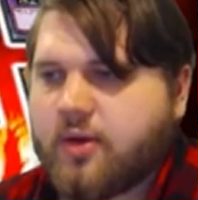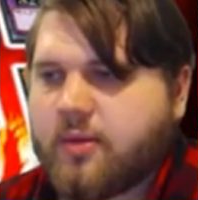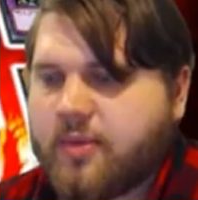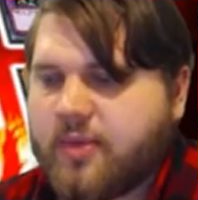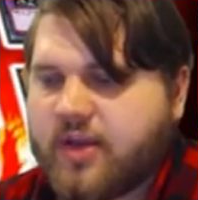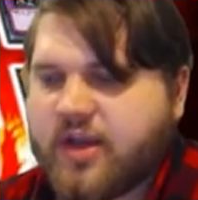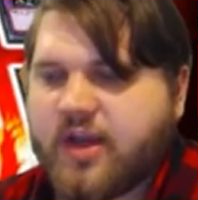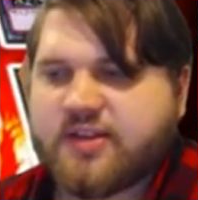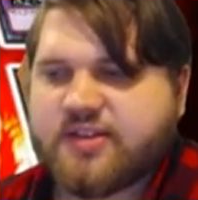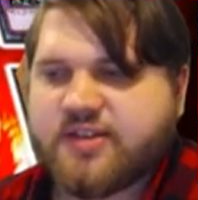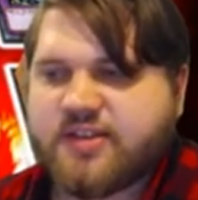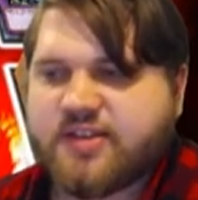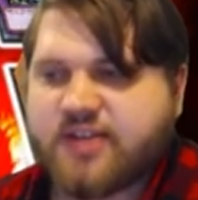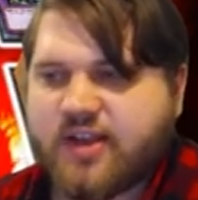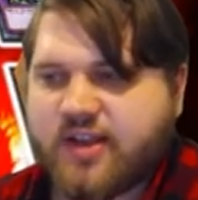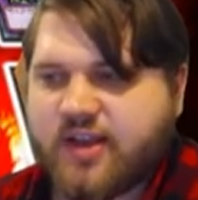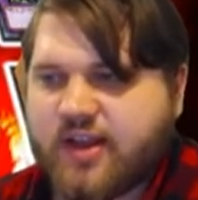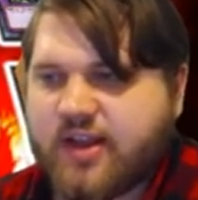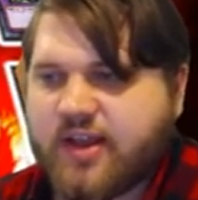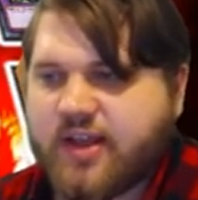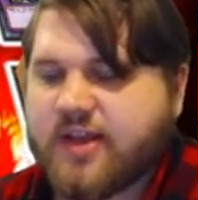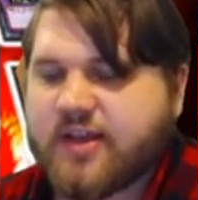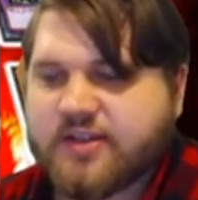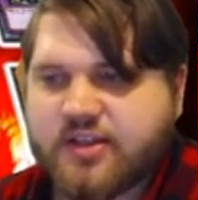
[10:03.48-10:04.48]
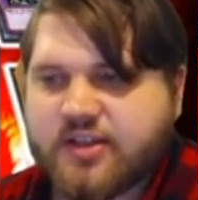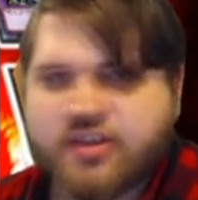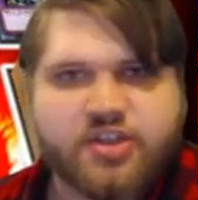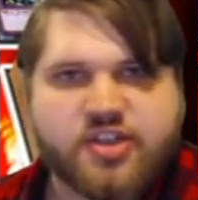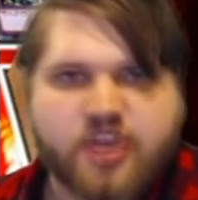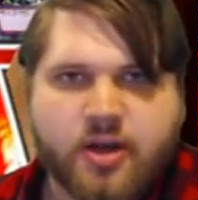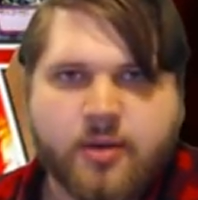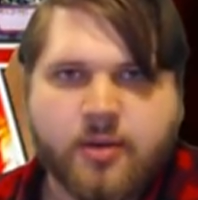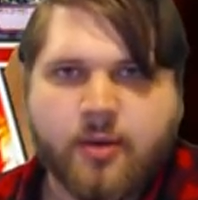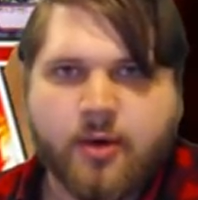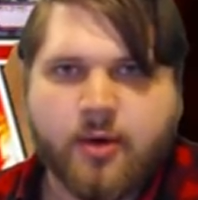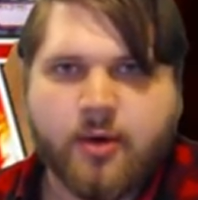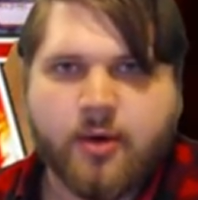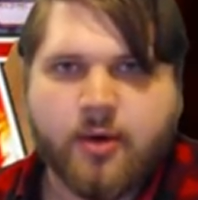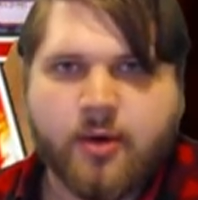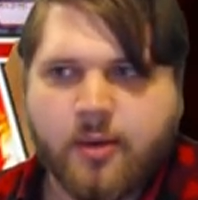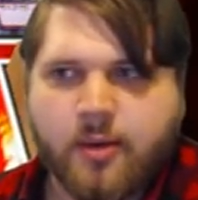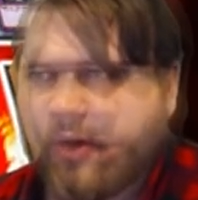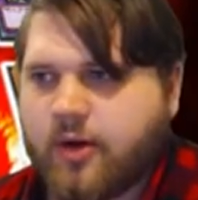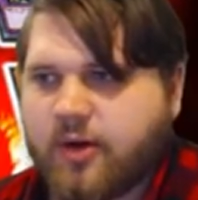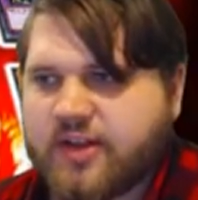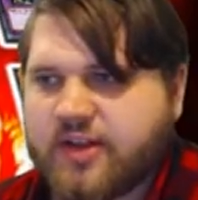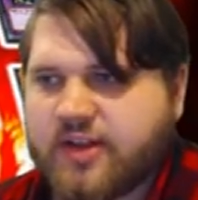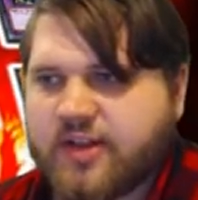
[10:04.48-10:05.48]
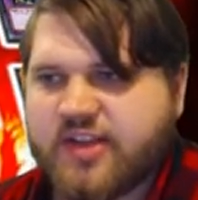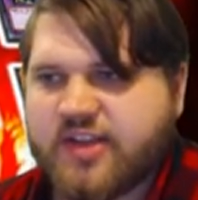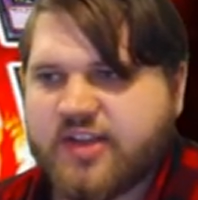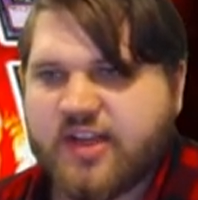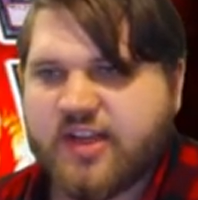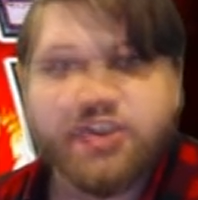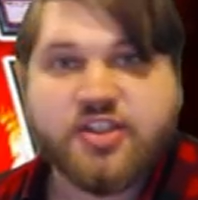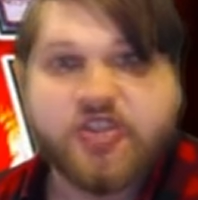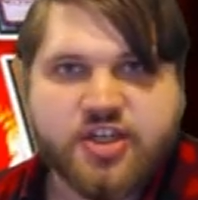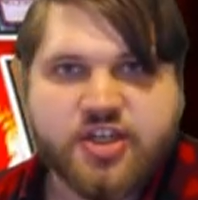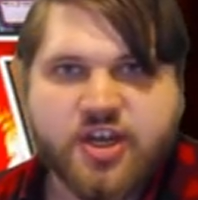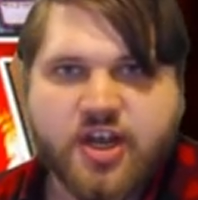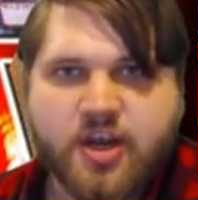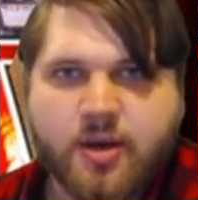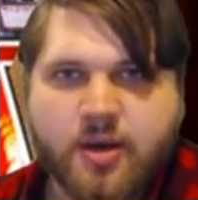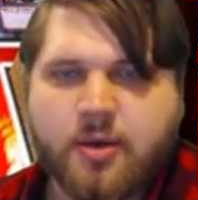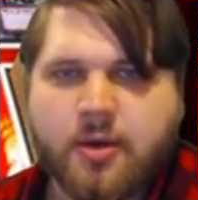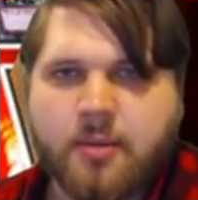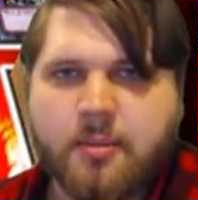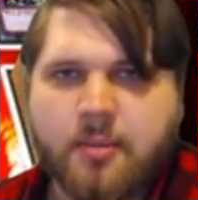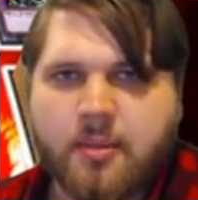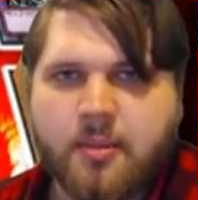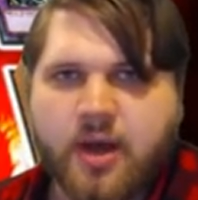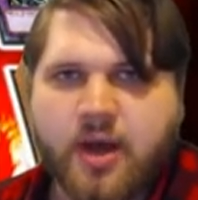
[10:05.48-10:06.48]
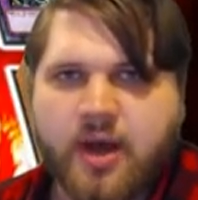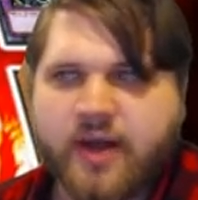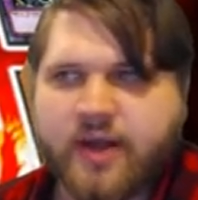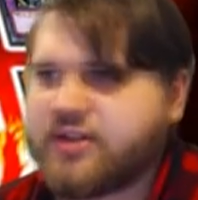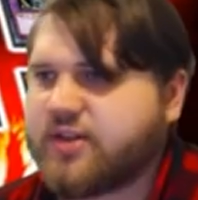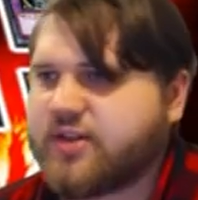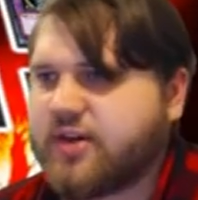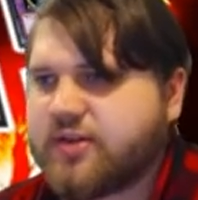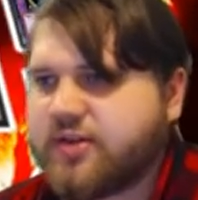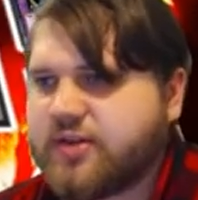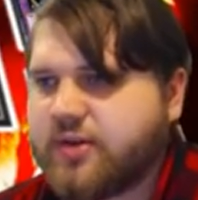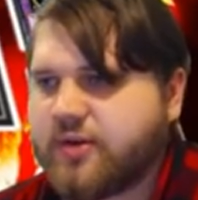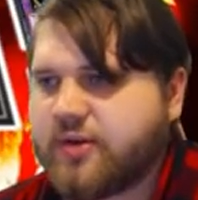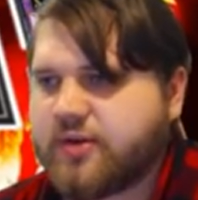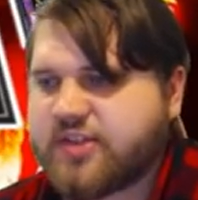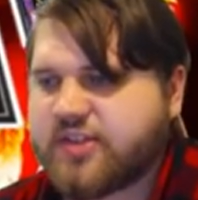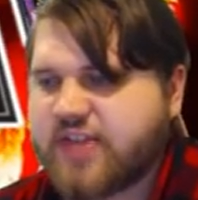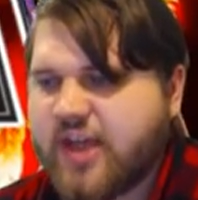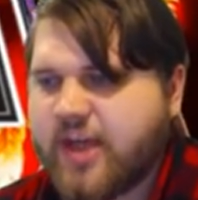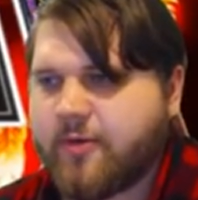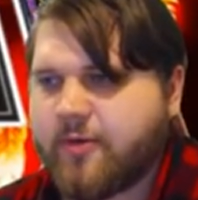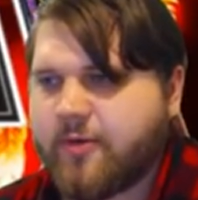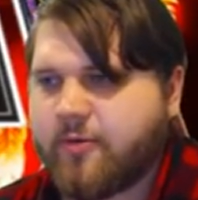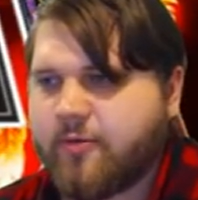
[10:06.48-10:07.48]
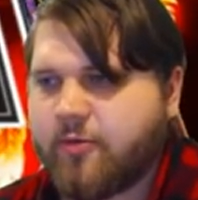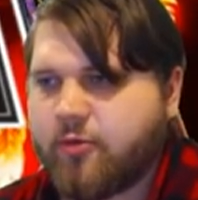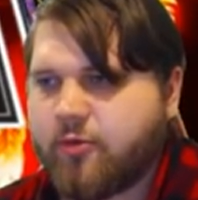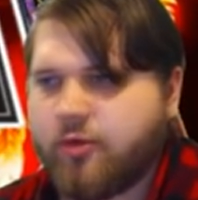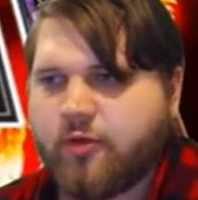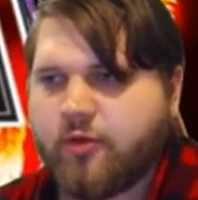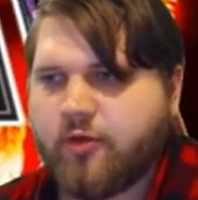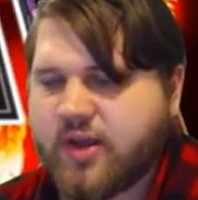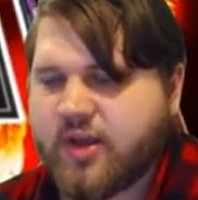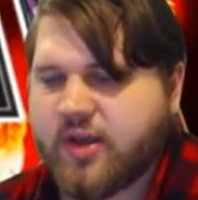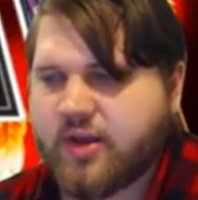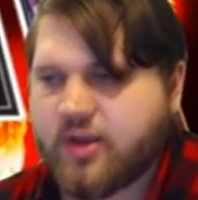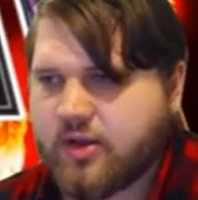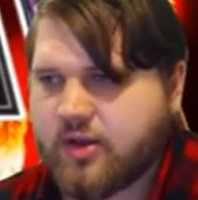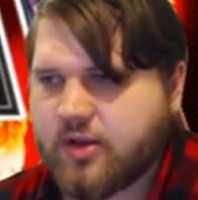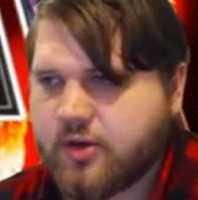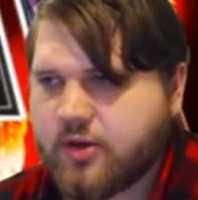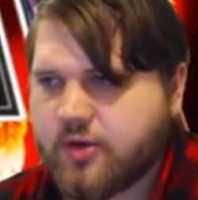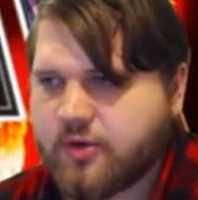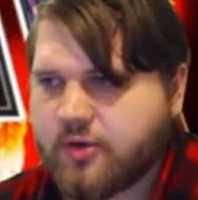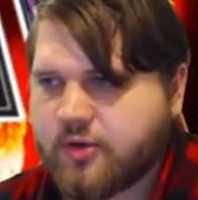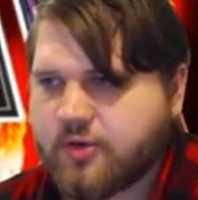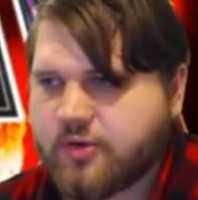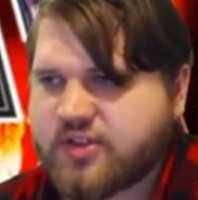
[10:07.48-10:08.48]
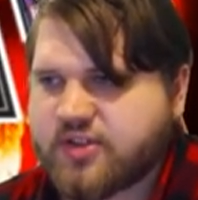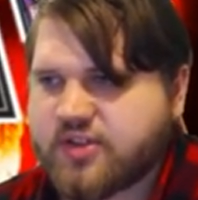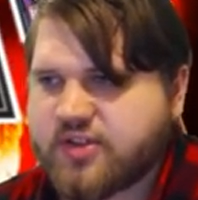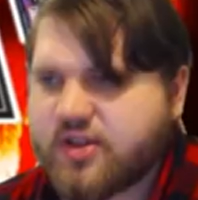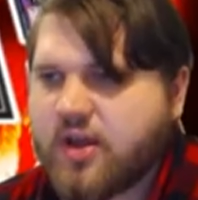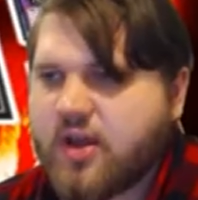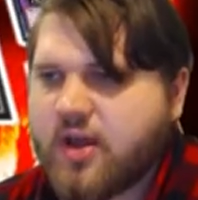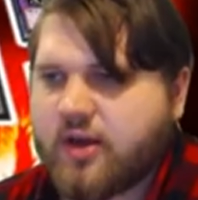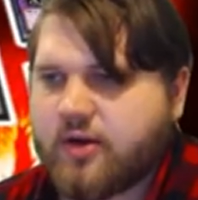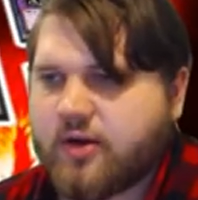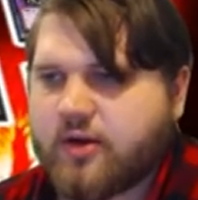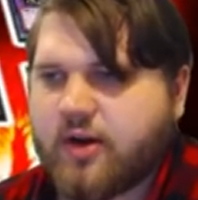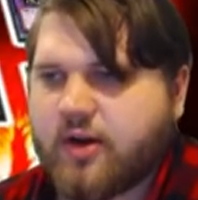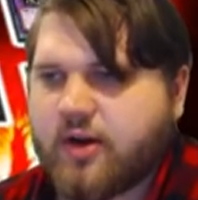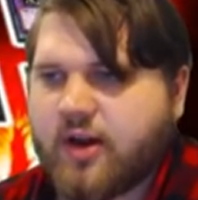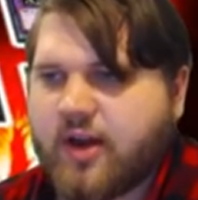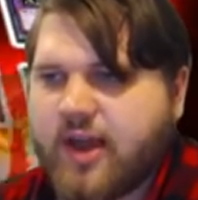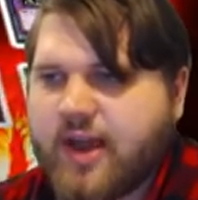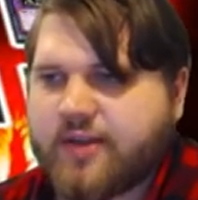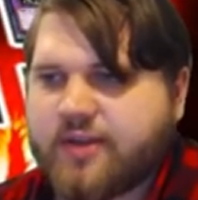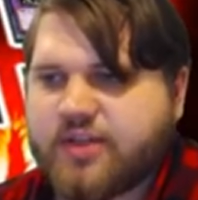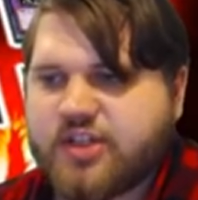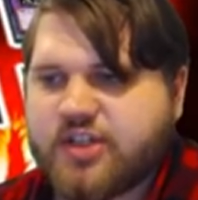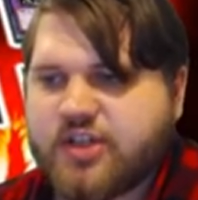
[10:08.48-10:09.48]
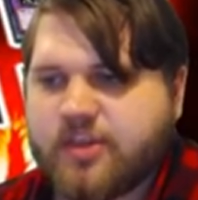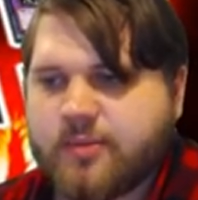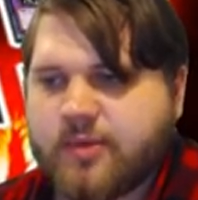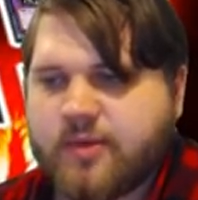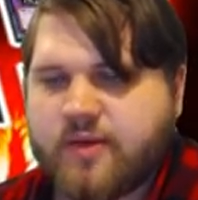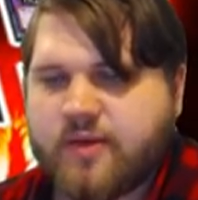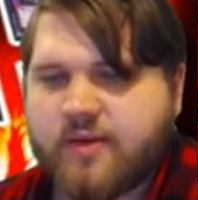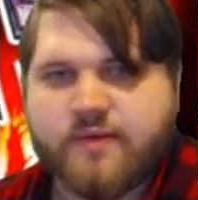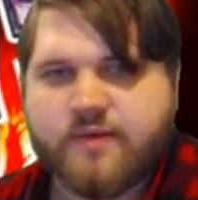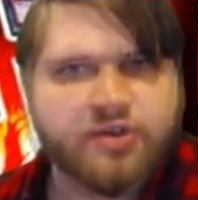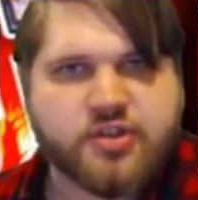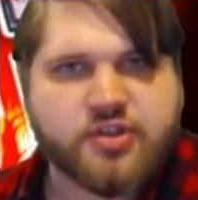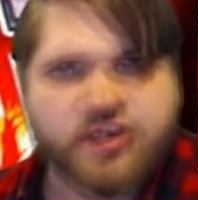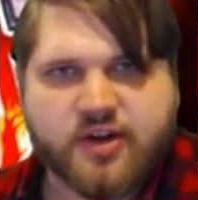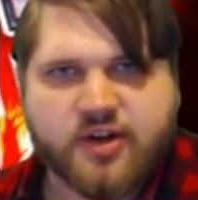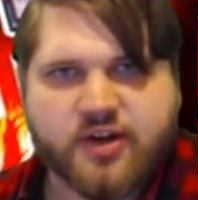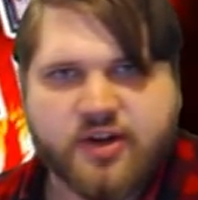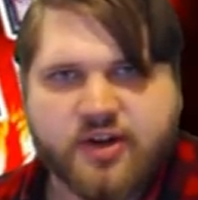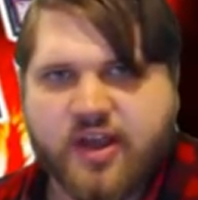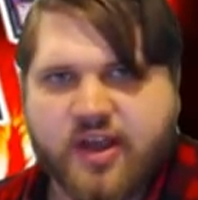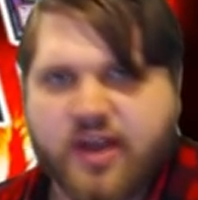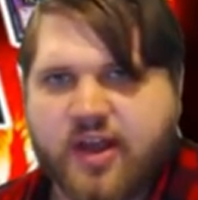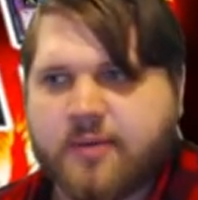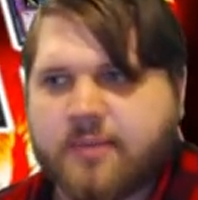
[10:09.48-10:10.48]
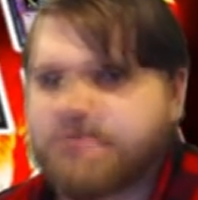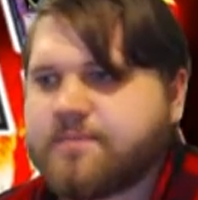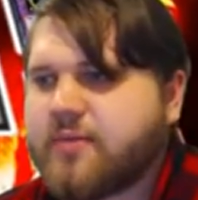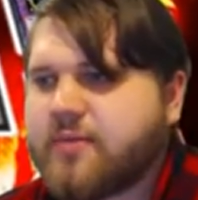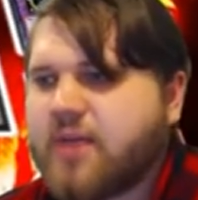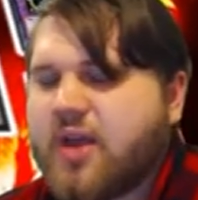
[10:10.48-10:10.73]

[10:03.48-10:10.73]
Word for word: because it is a Gem-Armadillo. It is a Gem monster, so it's capable of being used. And you're going to add the Gem-Knight Fusion again.